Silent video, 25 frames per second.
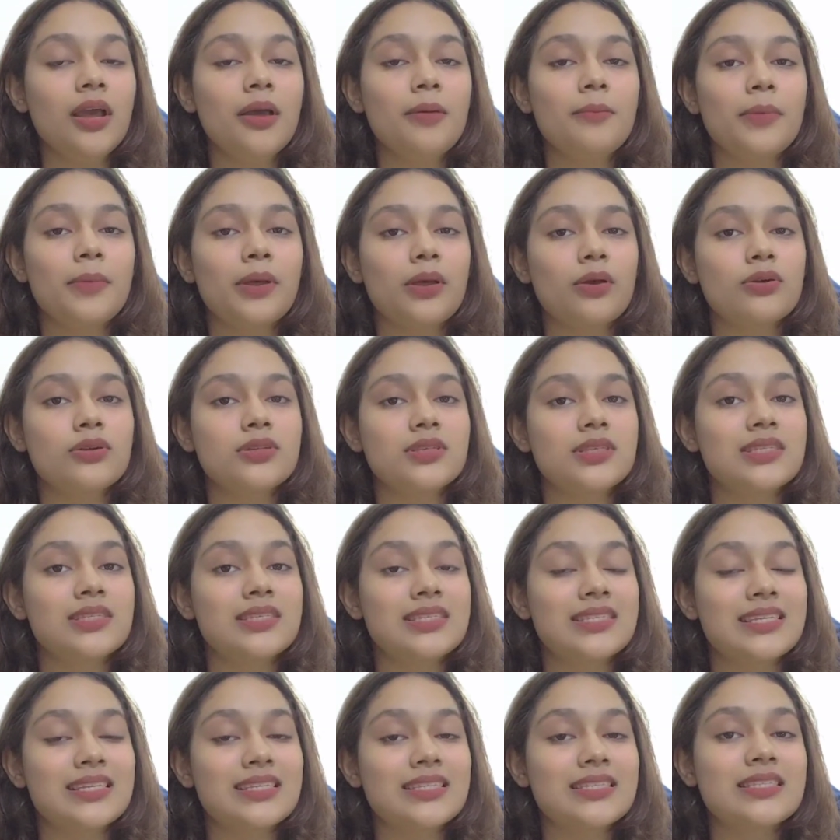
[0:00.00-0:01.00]

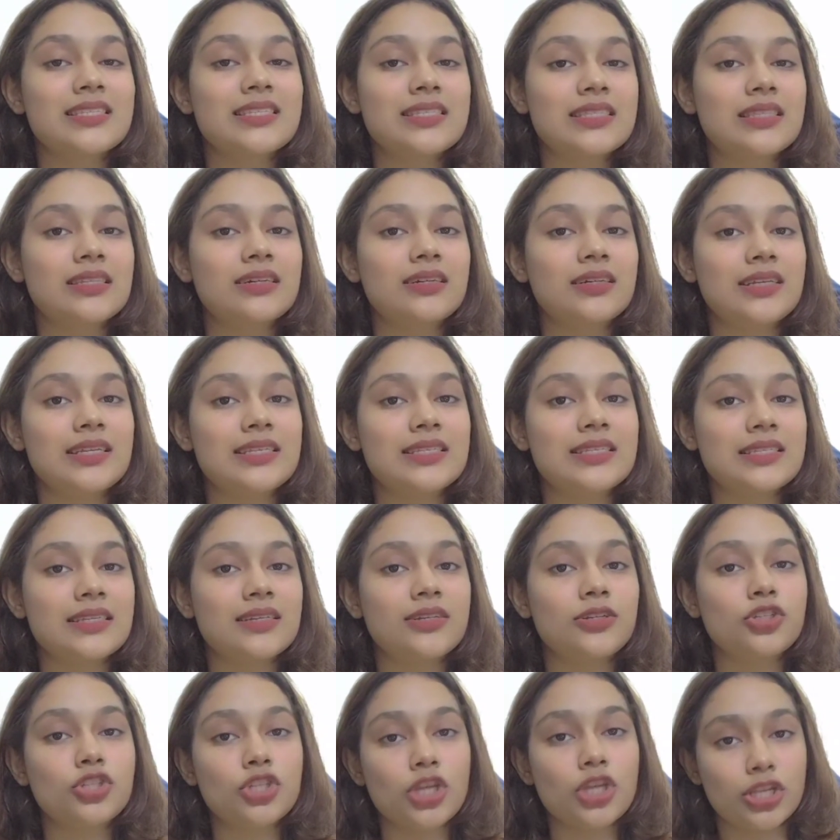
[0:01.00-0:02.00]
because since the
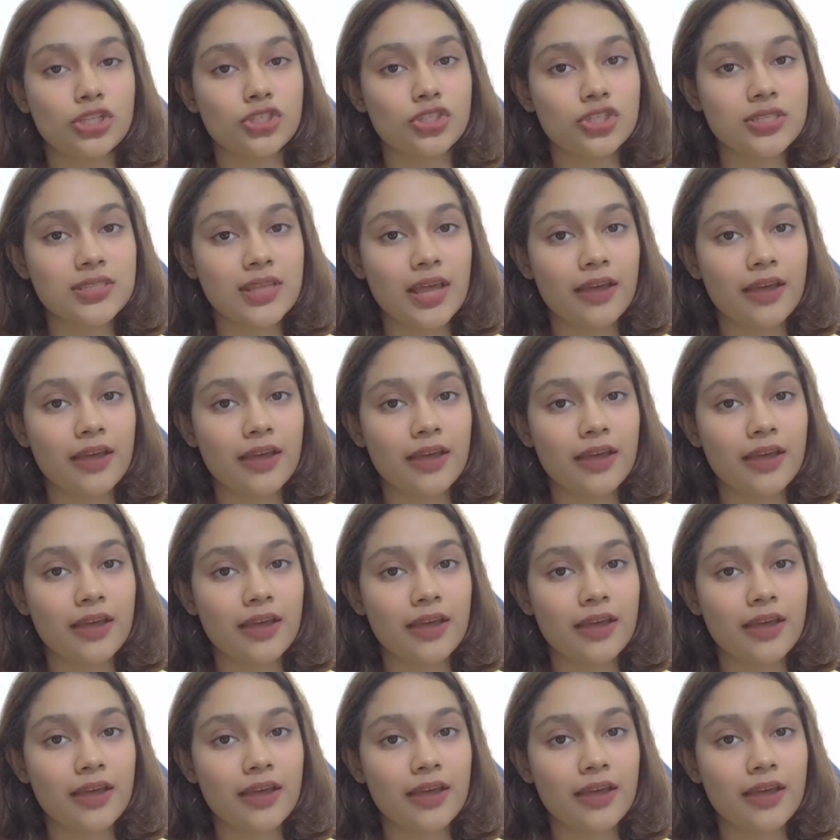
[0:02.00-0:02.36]
recent changes